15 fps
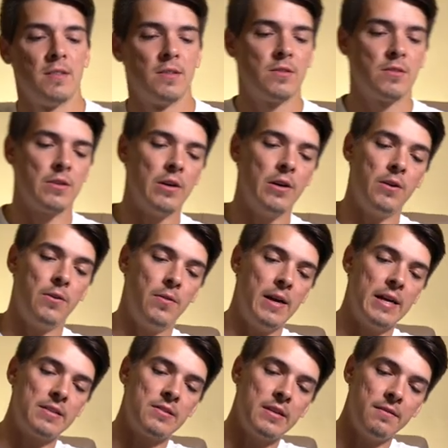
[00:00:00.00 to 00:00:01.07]
So
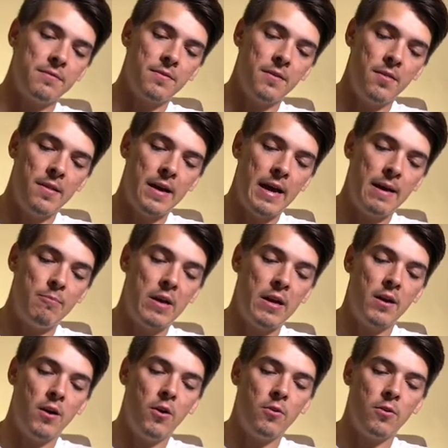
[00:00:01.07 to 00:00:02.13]
that's it for that. But
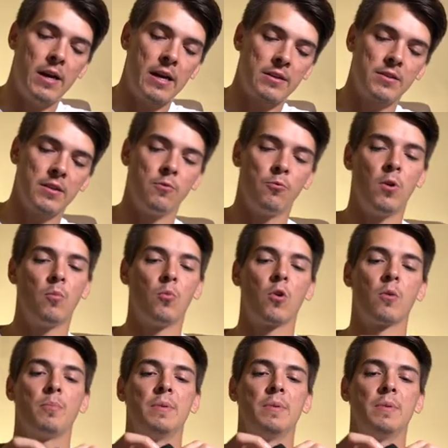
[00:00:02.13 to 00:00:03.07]
oh, actually one more